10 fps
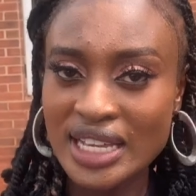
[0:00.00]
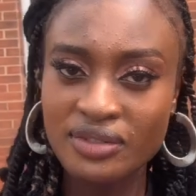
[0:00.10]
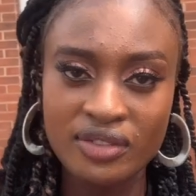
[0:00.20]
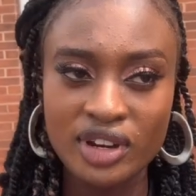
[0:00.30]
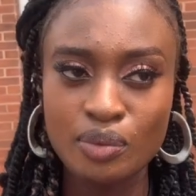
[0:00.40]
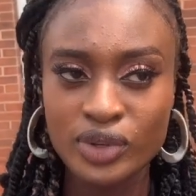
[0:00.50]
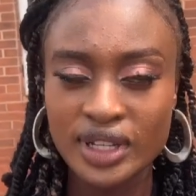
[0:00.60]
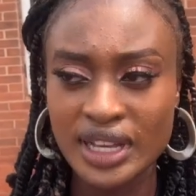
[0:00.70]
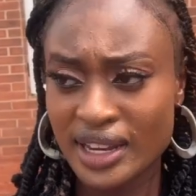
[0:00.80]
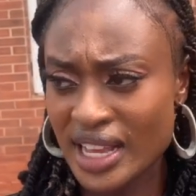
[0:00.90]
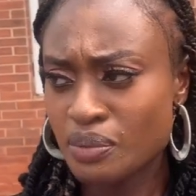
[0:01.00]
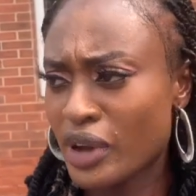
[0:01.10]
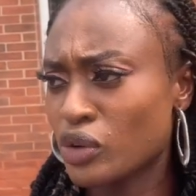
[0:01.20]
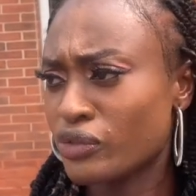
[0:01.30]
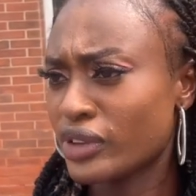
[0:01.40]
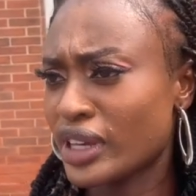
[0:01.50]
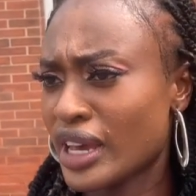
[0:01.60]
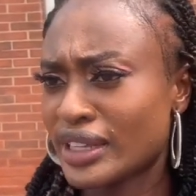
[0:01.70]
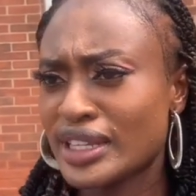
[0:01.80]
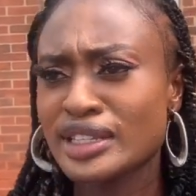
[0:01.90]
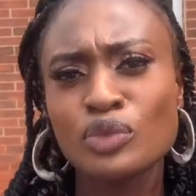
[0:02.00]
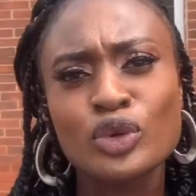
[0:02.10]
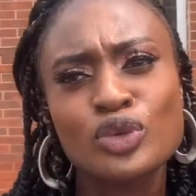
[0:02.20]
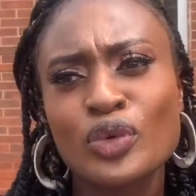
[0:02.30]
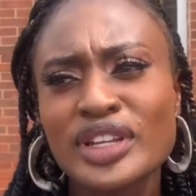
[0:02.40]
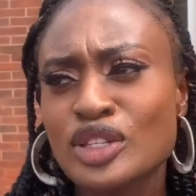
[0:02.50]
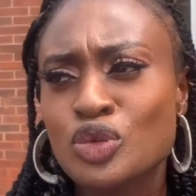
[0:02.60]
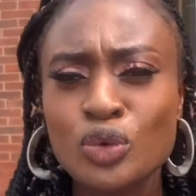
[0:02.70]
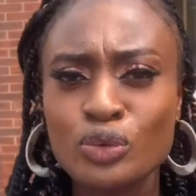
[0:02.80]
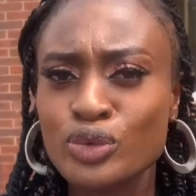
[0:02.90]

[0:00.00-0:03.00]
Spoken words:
is very, very important, and that's part of the, I think, the motto in the school.